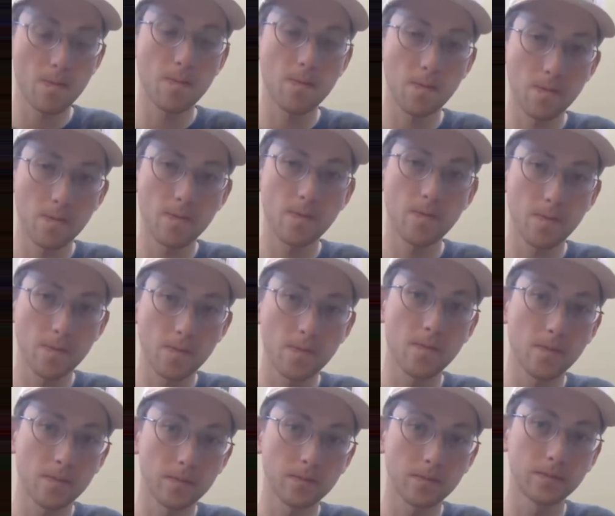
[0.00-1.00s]

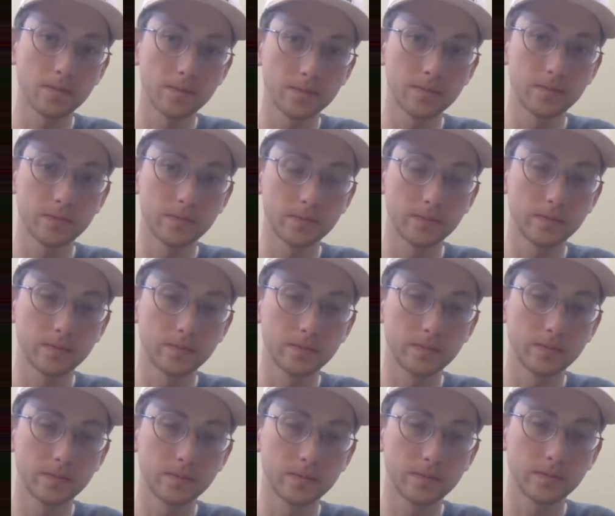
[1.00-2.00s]

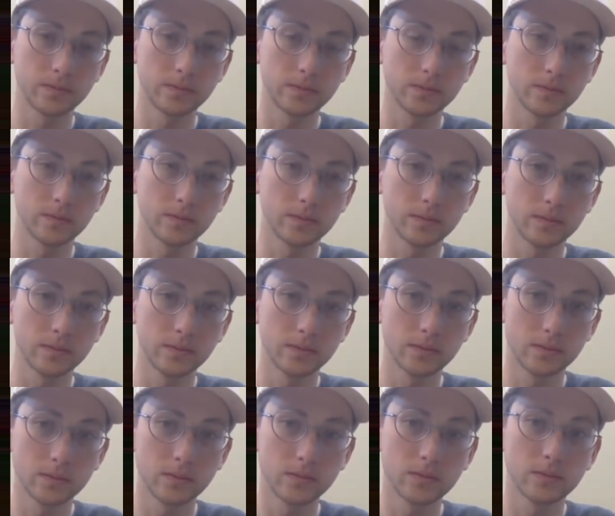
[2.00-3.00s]

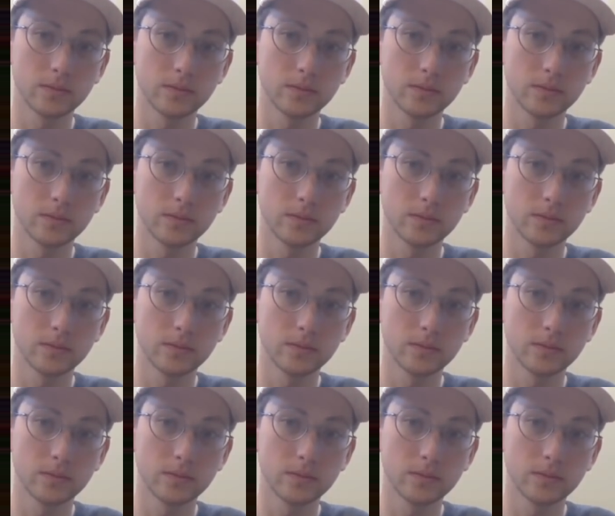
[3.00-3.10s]
(not speaking)